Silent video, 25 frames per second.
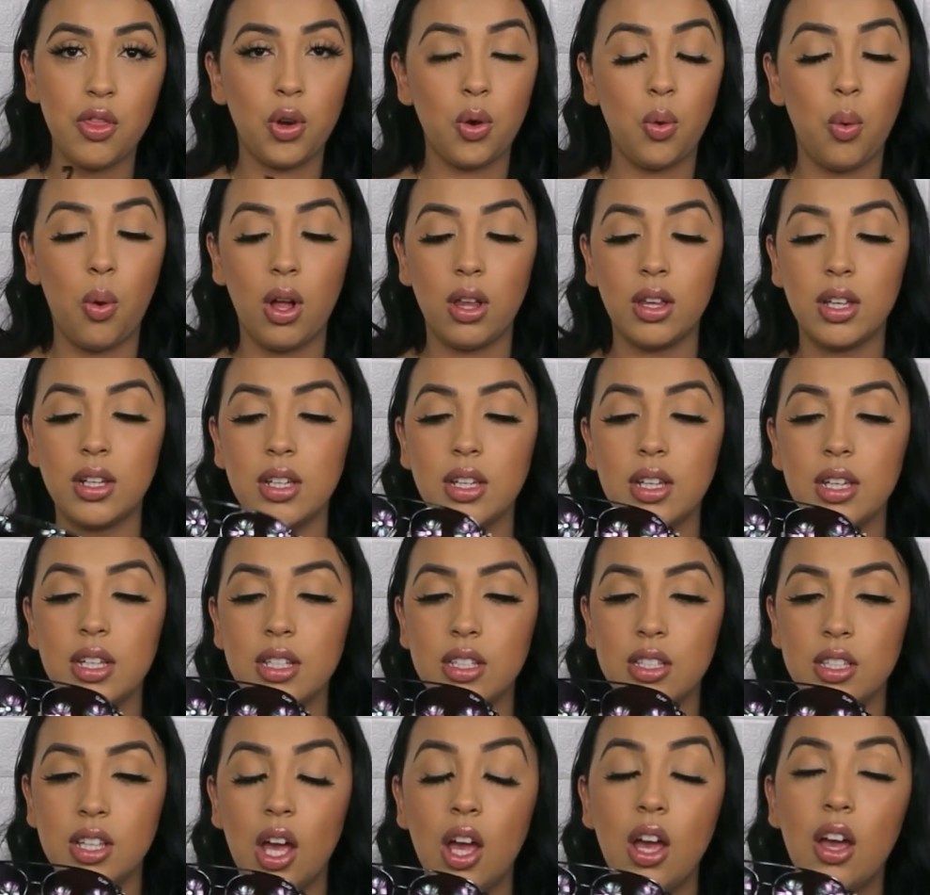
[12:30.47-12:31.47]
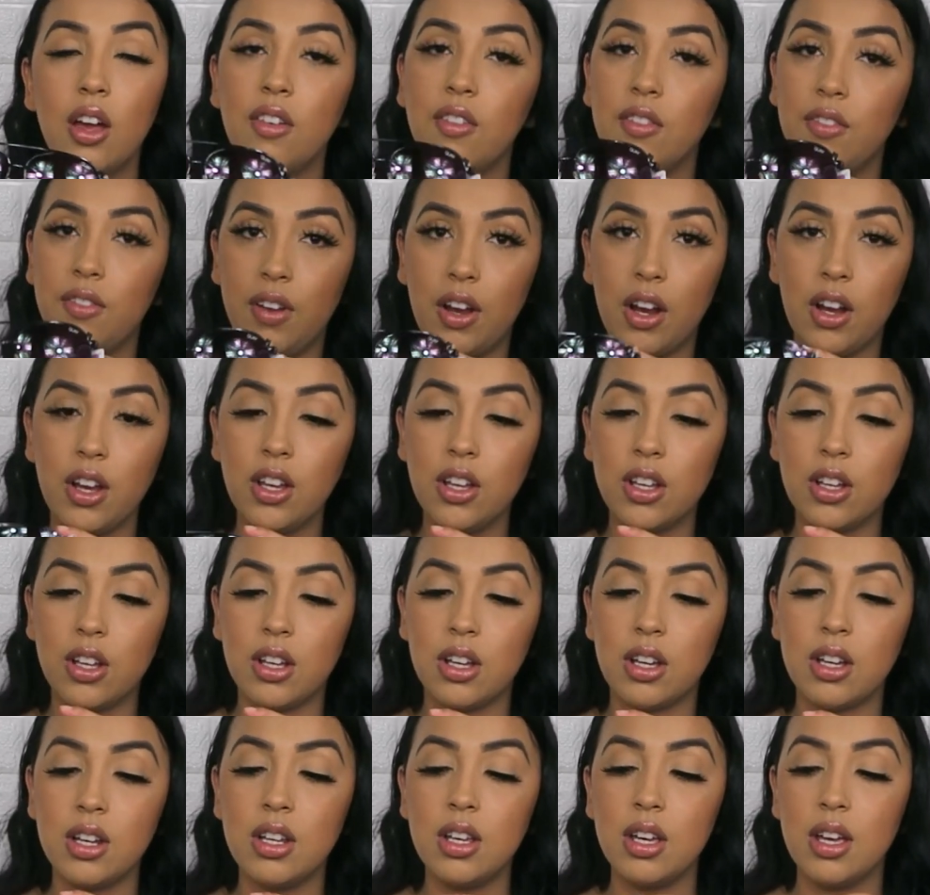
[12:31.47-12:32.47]
The quality is very
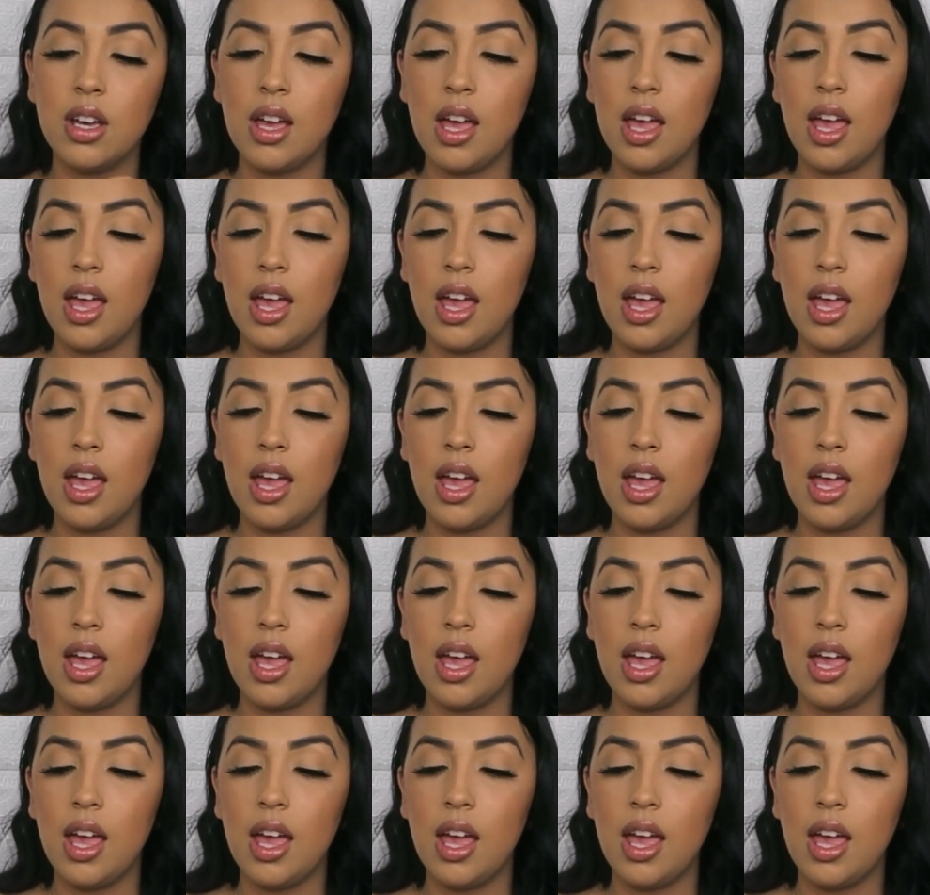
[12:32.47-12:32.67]
good.